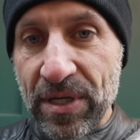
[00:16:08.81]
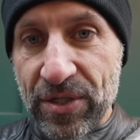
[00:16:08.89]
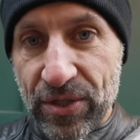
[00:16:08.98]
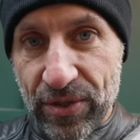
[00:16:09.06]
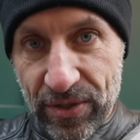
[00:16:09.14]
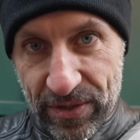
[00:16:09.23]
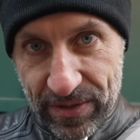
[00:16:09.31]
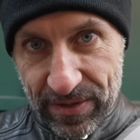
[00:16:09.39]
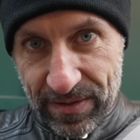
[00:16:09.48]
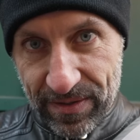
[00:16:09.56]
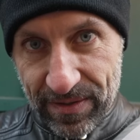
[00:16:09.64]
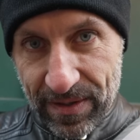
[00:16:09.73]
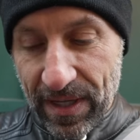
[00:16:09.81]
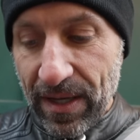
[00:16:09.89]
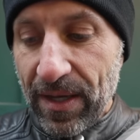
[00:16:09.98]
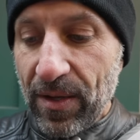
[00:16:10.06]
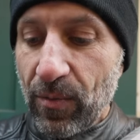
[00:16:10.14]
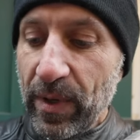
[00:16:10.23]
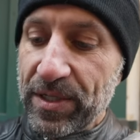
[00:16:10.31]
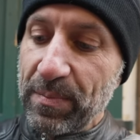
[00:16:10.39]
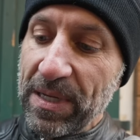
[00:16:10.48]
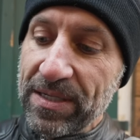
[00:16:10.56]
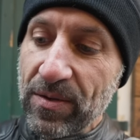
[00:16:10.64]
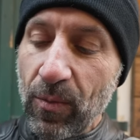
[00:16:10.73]
Mitschuss, which
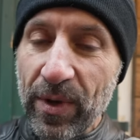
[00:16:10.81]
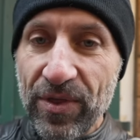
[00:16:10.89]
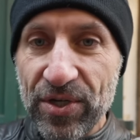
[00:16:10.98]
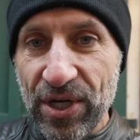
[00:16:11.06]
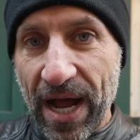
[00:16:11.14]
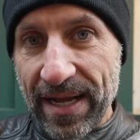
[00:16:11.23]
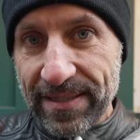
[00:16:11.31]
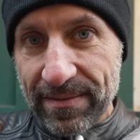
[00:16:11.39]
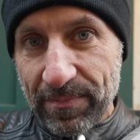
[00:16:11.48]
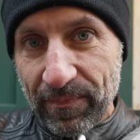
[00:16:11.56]
means with shot.